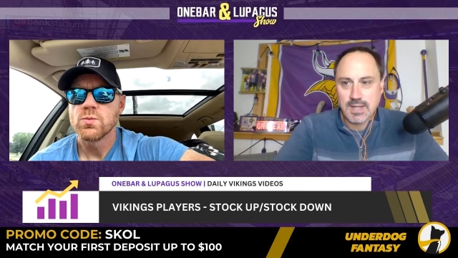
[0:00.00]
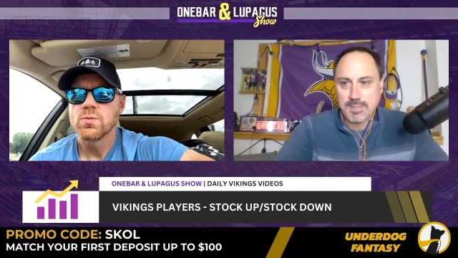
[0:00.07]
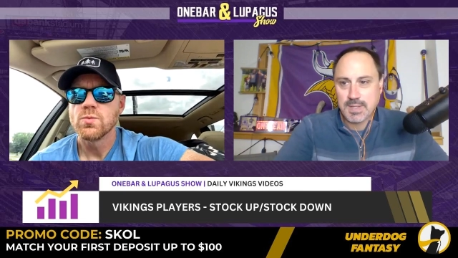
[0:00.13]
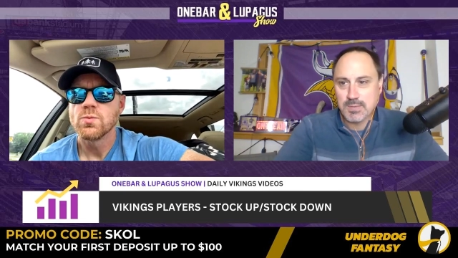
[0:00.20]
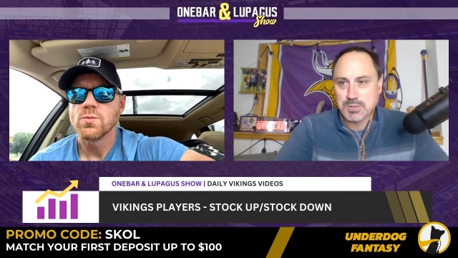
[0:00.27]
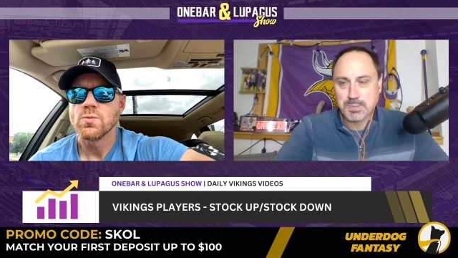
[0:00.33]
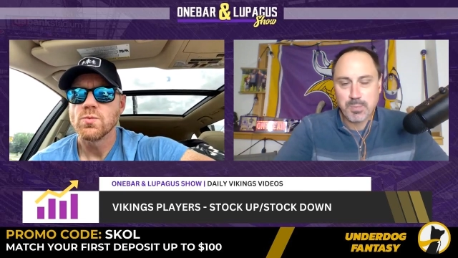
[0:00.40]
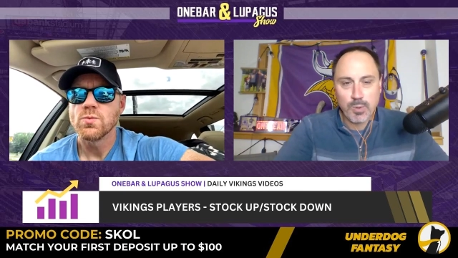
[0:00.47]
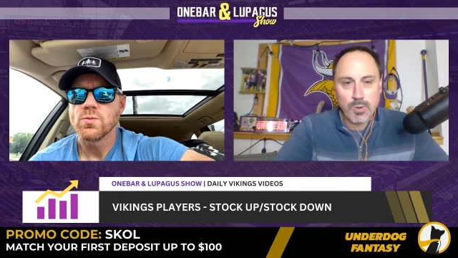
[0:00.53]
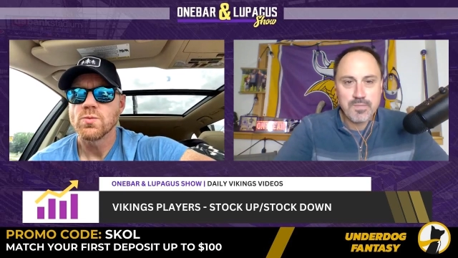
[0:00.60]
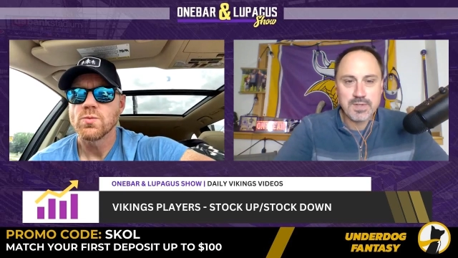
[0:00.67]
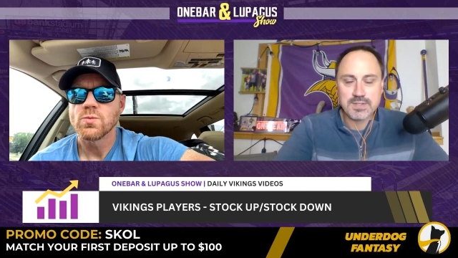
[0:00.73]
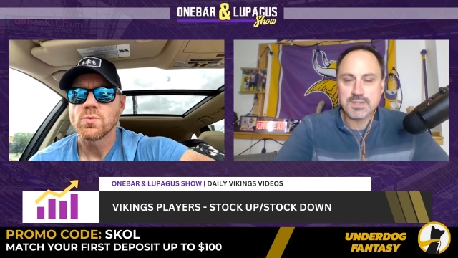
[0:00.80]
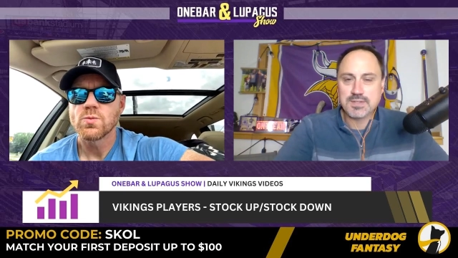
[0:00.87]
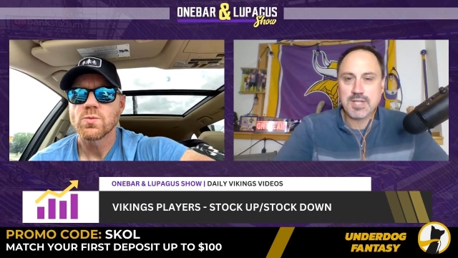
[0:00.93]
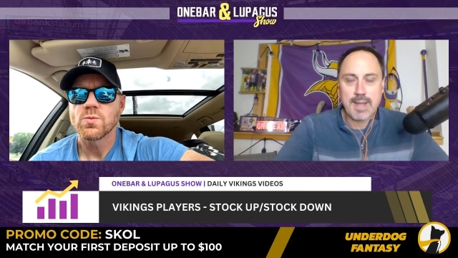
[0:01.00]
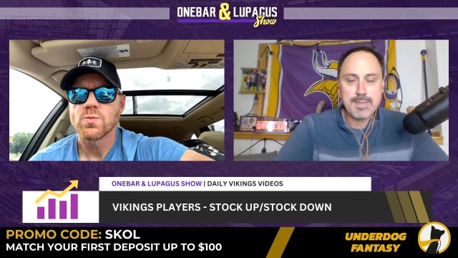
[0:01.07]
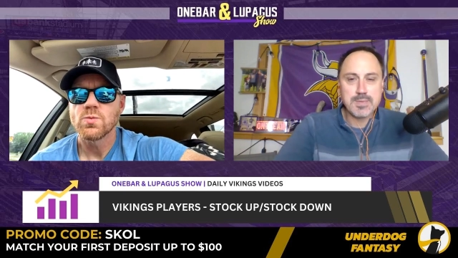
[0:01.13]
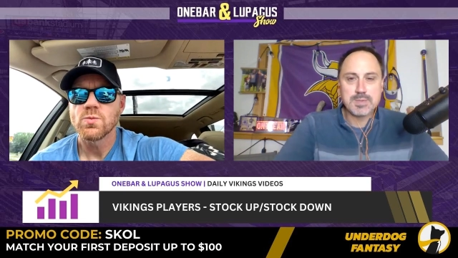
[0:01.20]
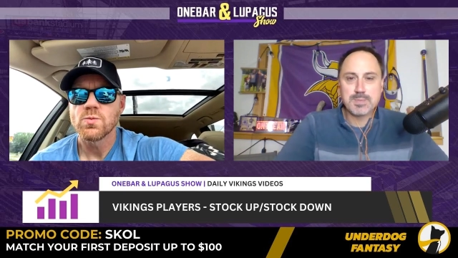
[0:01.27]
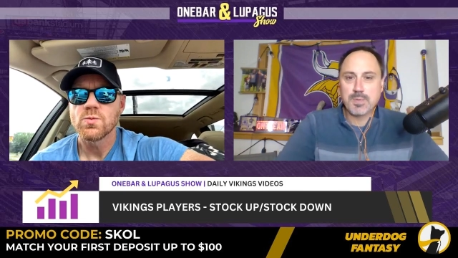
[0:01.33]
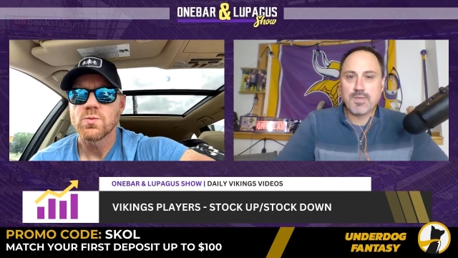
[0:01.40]
Speaker 1: I mean, it was perfect. The
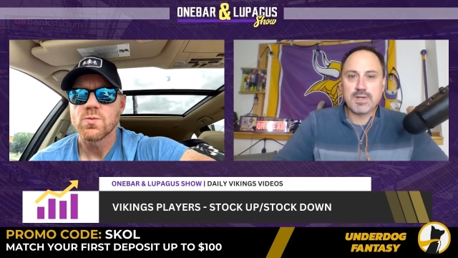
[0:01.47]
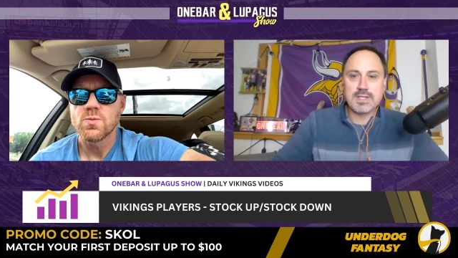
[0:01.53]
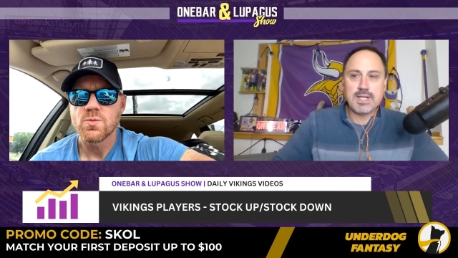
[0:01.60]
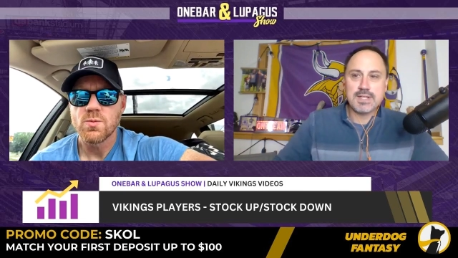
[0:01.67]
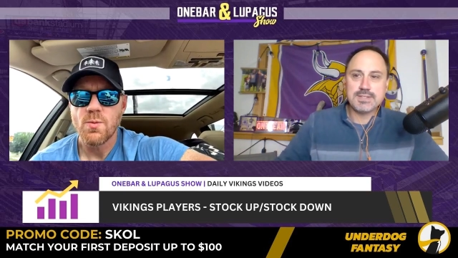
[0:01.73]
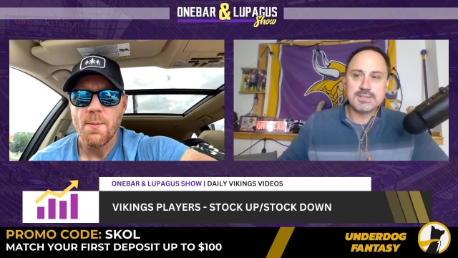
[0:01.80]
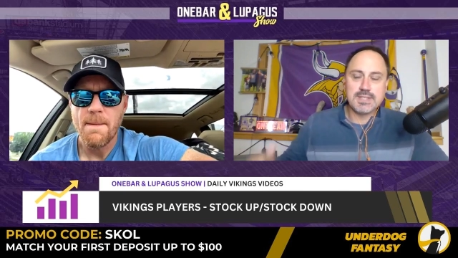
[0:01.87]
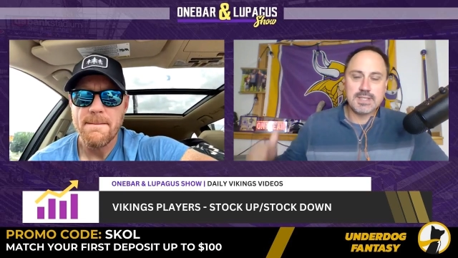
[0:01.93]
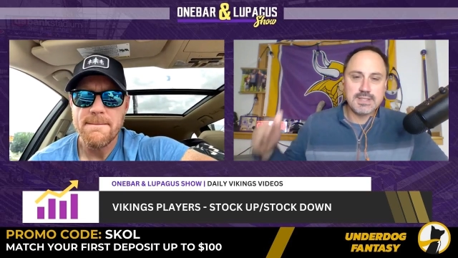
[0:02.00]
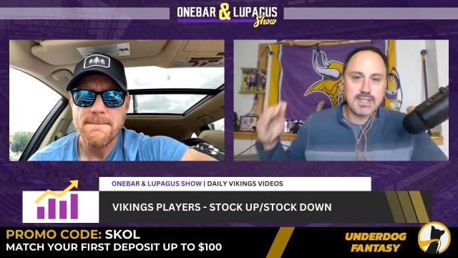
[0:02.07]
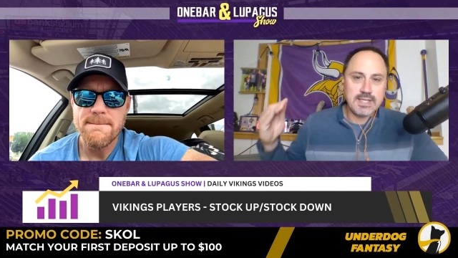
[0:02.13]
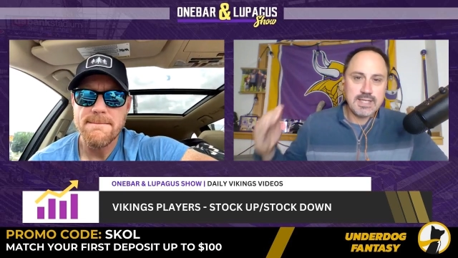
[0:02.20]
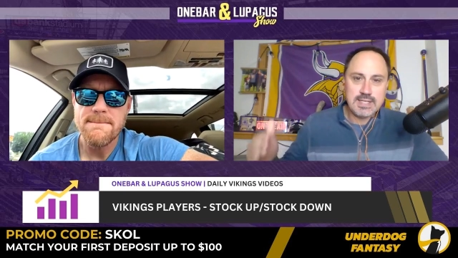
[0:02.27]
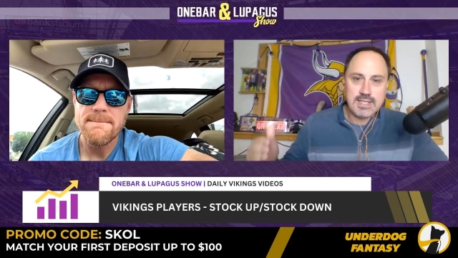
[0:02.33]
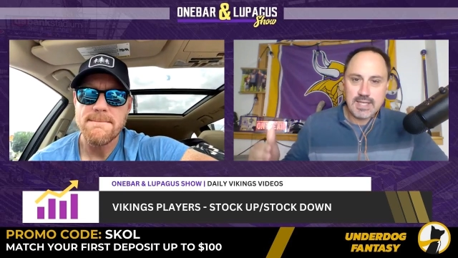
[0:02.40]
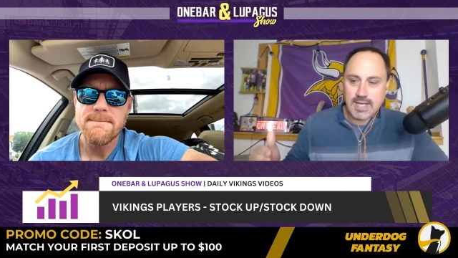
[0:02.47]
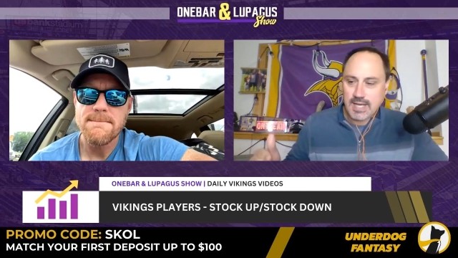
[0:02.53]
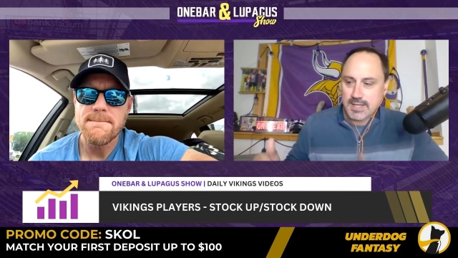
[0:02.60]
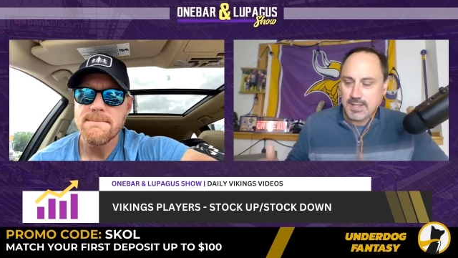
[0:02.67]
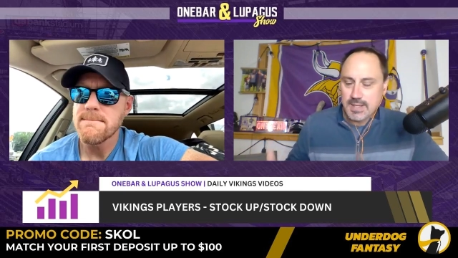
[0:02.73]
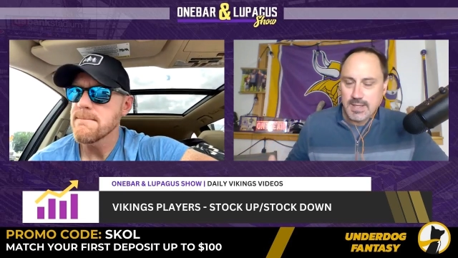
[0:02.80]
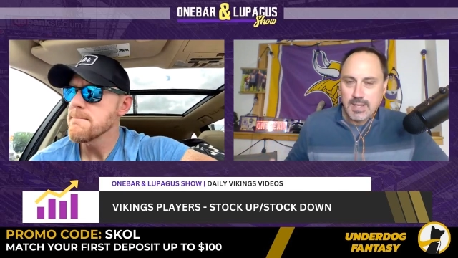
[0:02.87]
timing was perfect, not just on the hit he
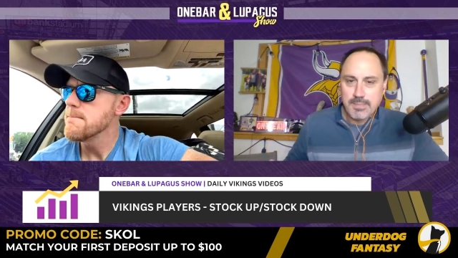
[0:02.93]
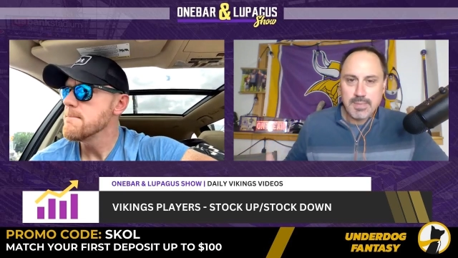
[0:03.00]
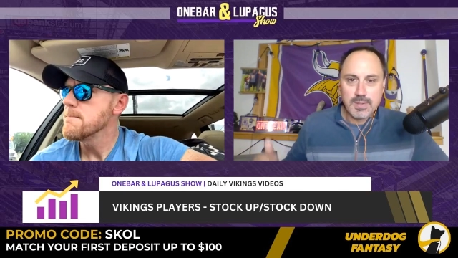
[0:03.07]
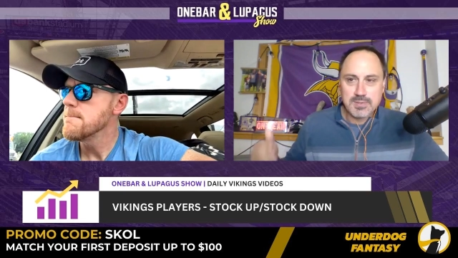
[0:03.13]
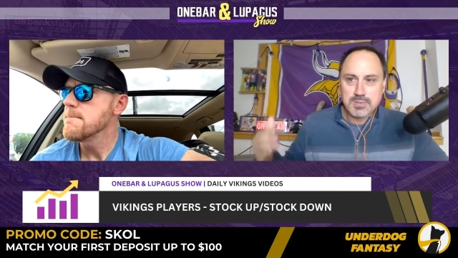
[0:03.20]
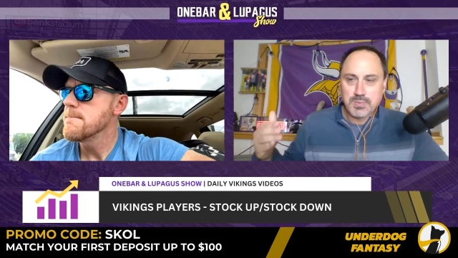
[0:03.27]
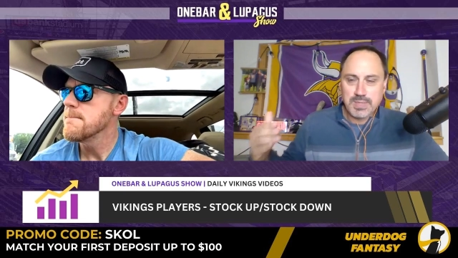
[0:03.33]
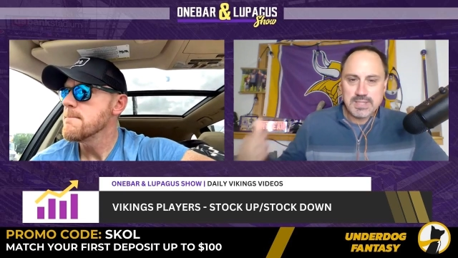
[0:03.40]
had, but also when